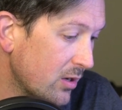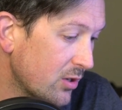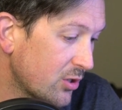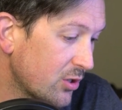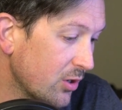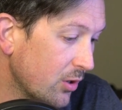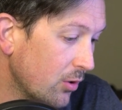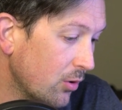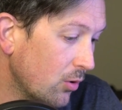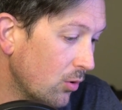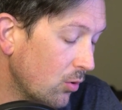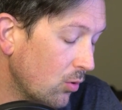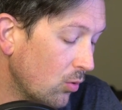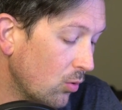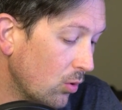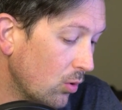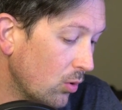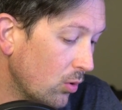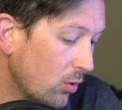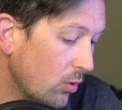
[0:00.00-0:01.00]

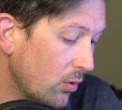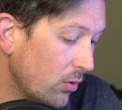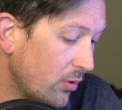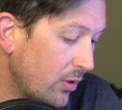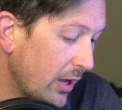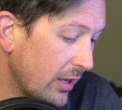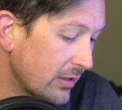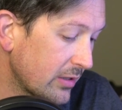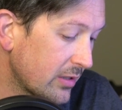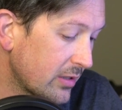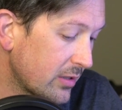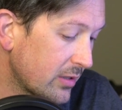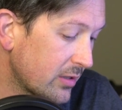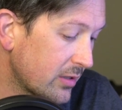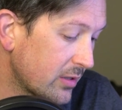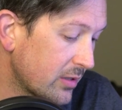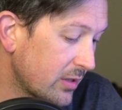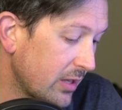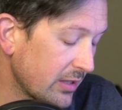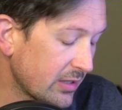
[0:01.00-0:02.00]
So
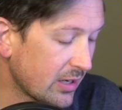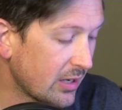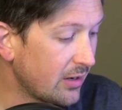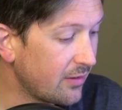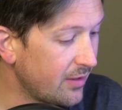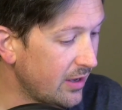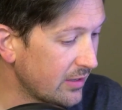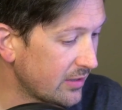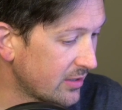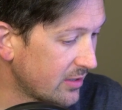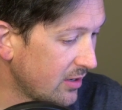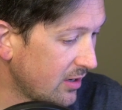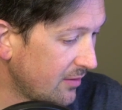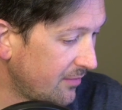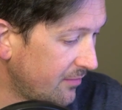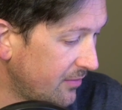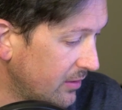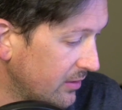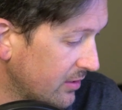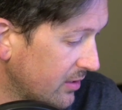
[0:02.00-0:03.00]
that's kind of that
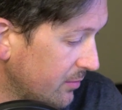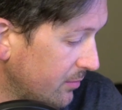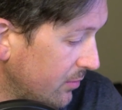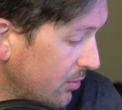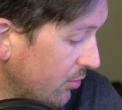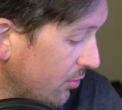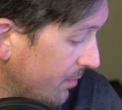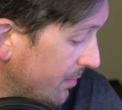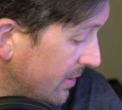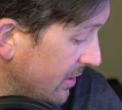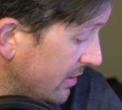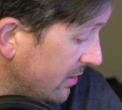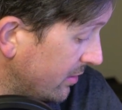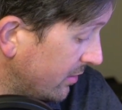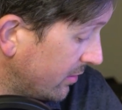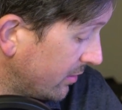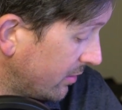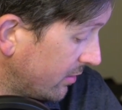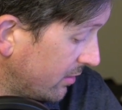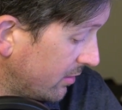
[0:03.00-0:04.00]
stuff and some
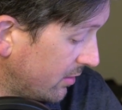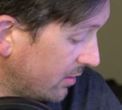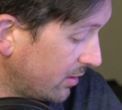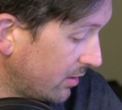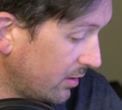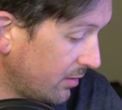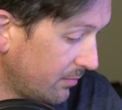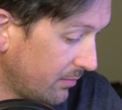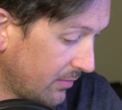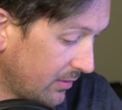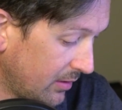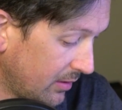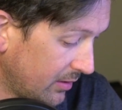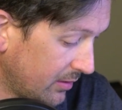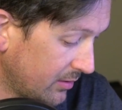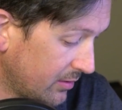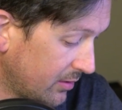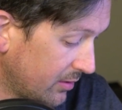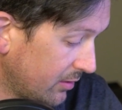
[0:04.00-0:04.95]
European things.